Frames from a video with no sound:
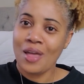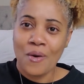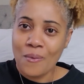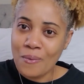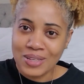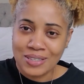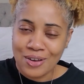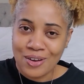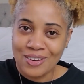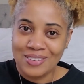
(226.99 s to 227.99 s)
what's the
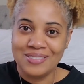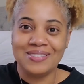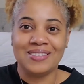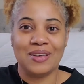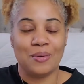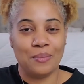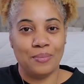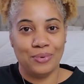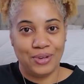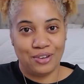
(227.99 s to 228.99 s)
goal?
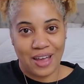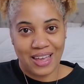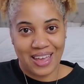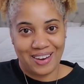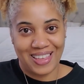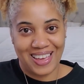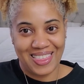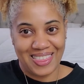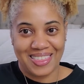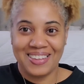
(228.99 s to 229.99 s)
booty crack hair
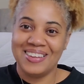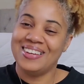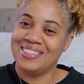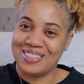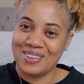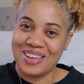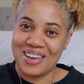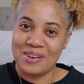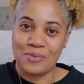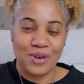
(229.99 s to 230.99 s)
length. So
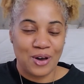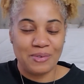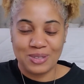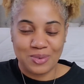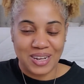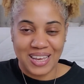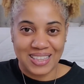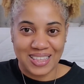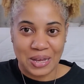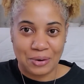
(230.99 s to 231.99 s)
yeah, we always want to
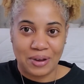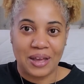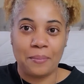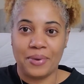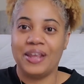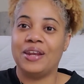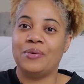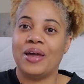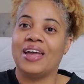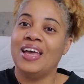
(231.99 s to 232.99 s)
get there, right? But
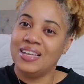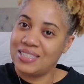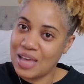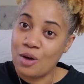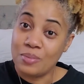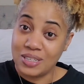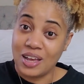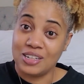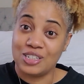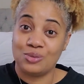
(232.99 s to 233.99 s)
anyway, scalp
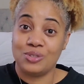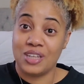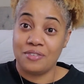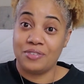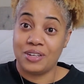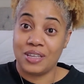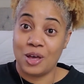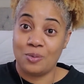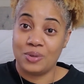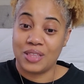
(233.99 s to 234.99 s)
massages will definitely
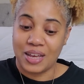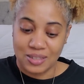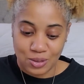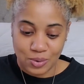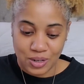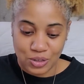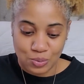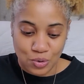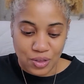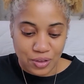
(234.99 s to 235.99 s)
help with that. So we're going to do
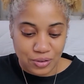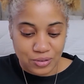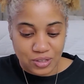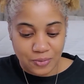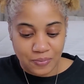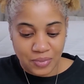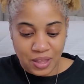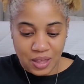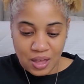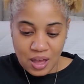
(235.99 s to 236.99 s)
more of those.
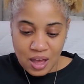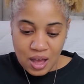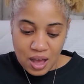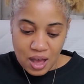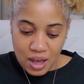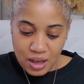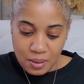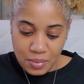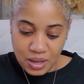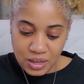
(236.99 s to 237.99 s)

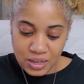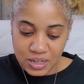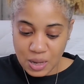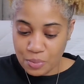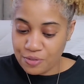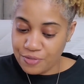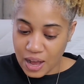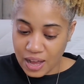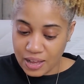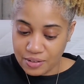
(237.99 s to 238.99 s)
Um, number
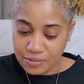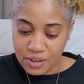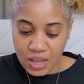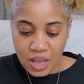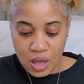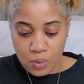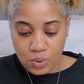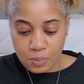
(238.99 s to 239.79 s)
five would